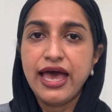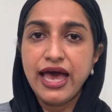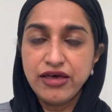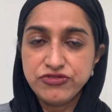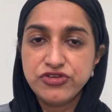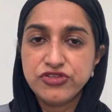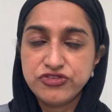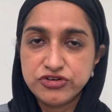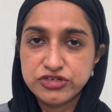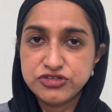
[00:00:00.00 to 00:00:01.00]
After the
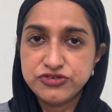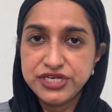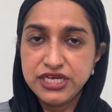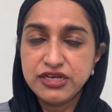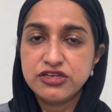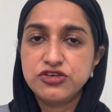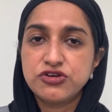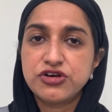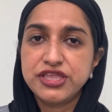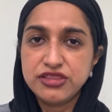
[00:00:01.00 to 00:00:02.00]
surgery,
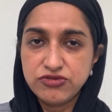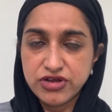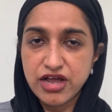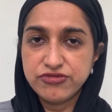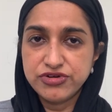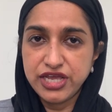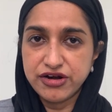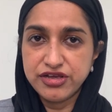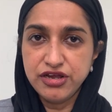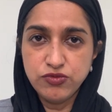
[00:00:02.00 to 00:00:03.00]
you're in the recovery
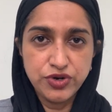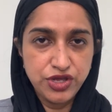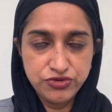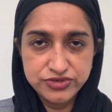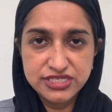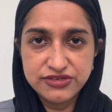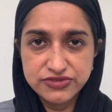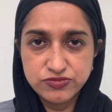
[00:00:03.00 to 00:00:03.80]
area where you receive